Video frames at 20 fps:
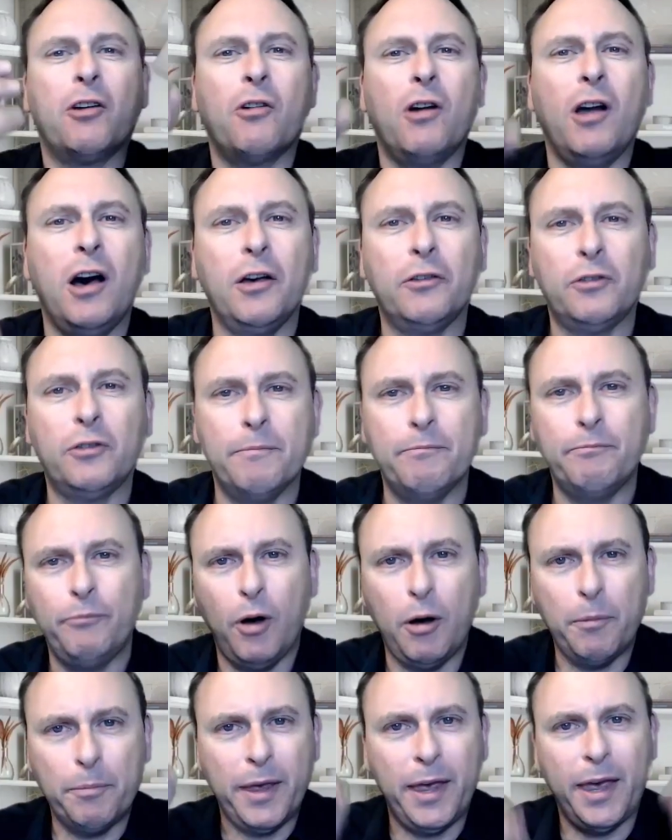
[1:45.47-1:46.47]
grass and
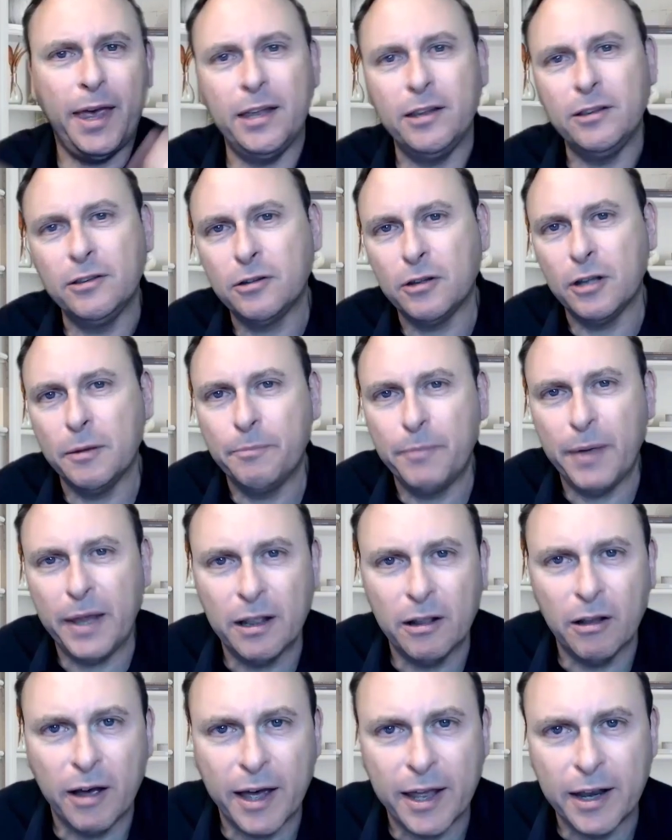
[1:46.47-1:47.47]
pop it into the bin
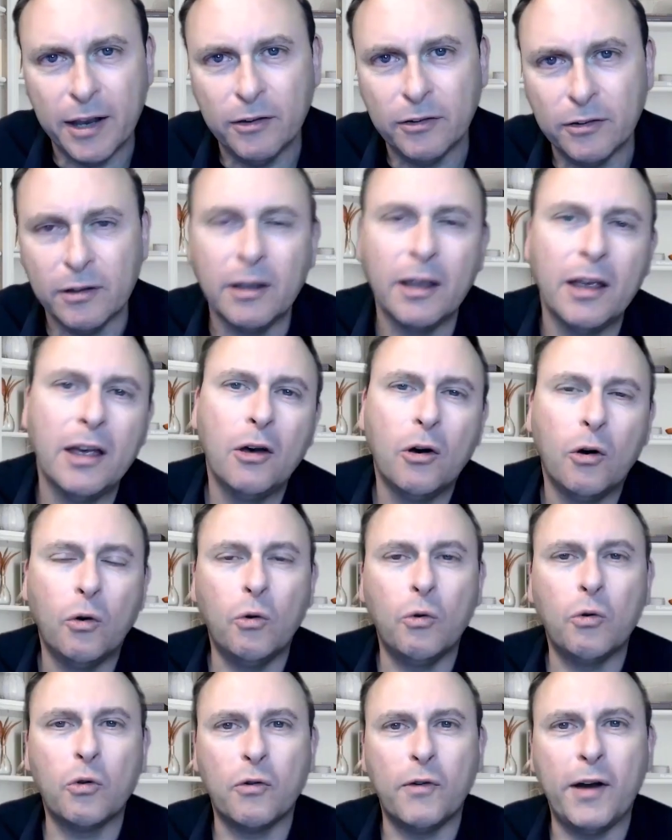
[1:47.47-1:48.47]
liners and
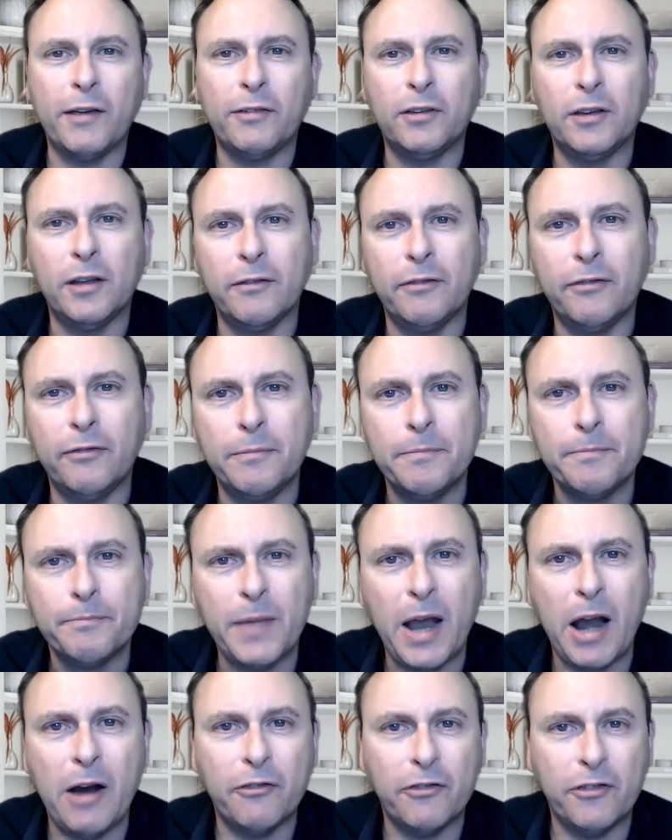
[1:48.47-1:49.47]
all the rest of the
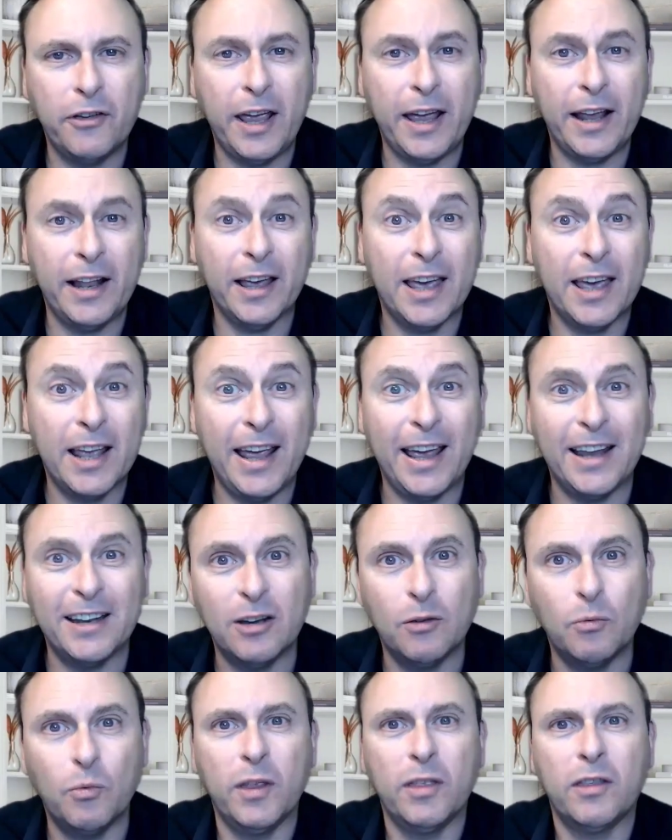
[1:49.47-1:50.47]
paraphernalia
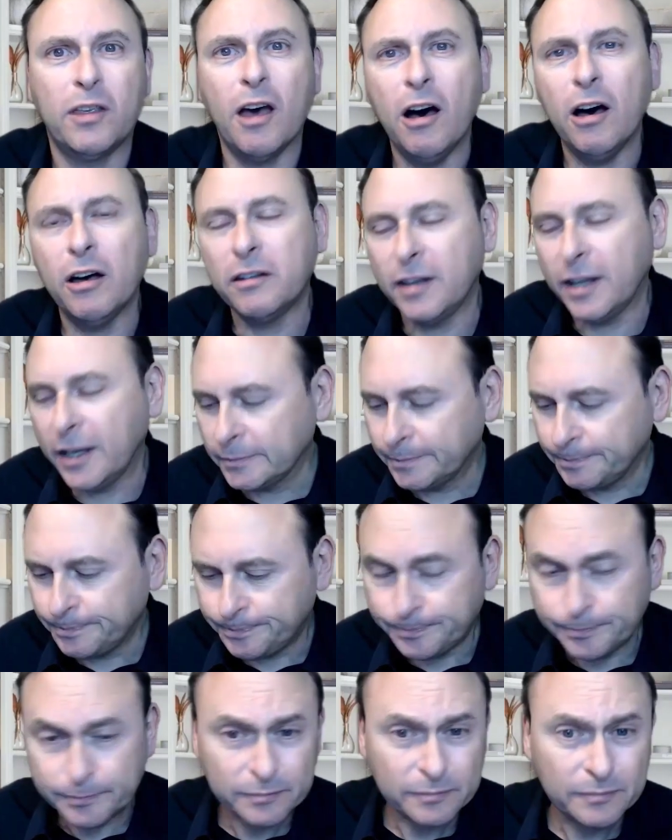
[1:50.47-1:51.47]
connected with gardening.
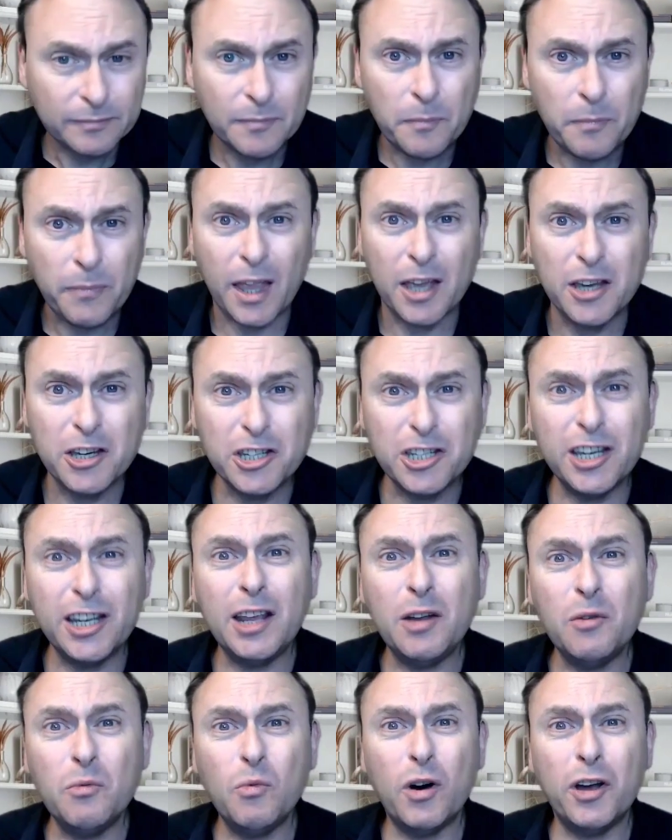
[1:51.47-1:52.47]
She
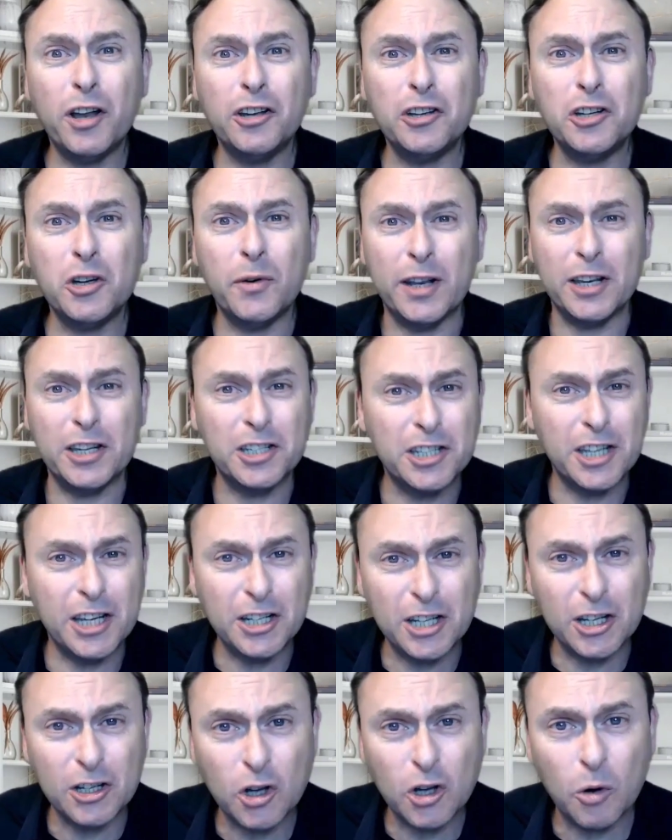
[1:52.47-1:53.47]
didn't want to do it. She
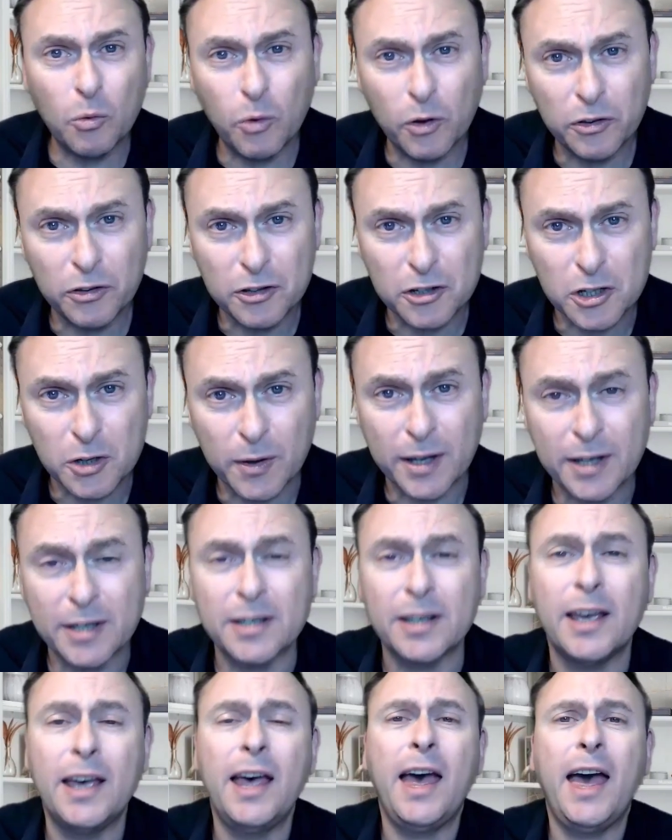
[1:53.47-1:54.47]
did not want to do it.
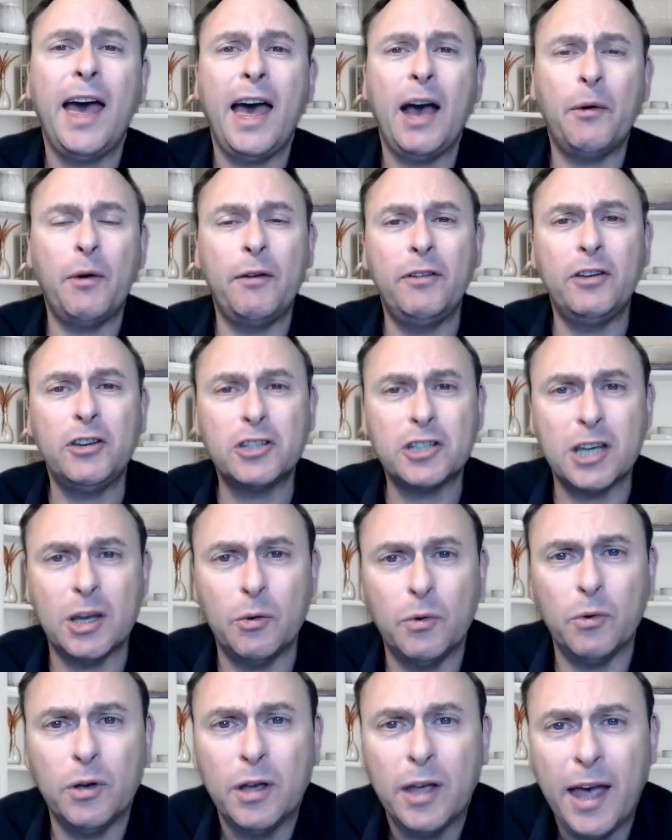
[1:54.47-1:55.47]
However, she
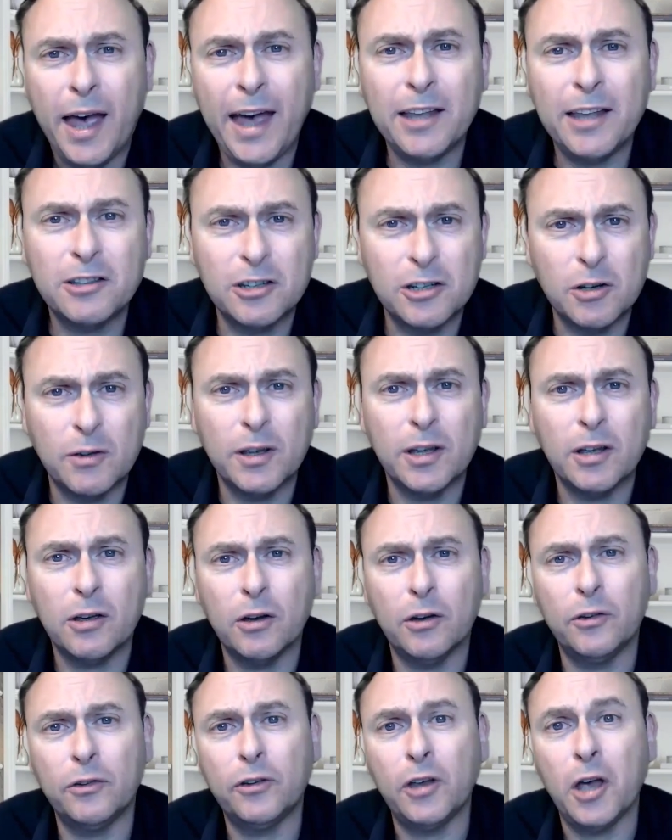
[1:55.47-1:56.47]
had to do it
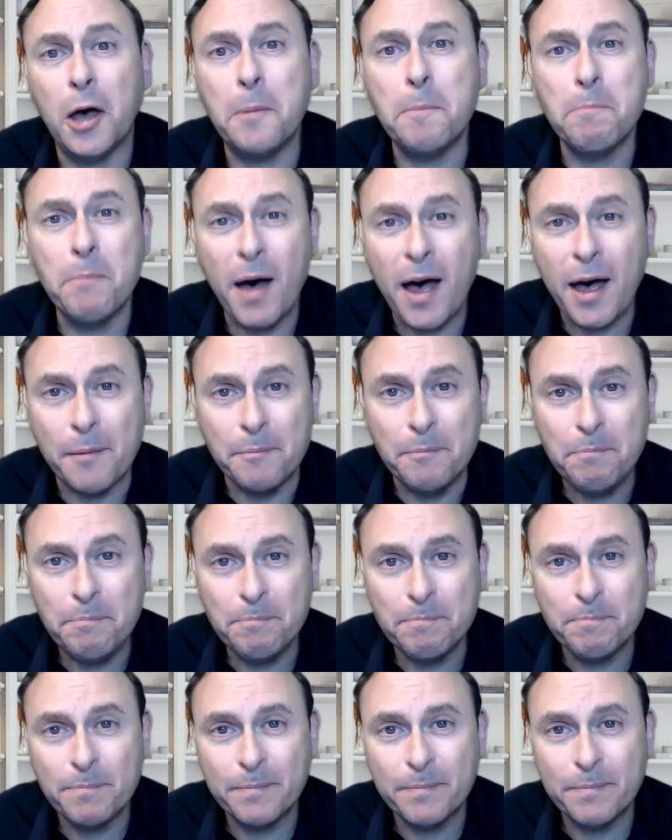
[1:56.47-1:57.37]
because her mum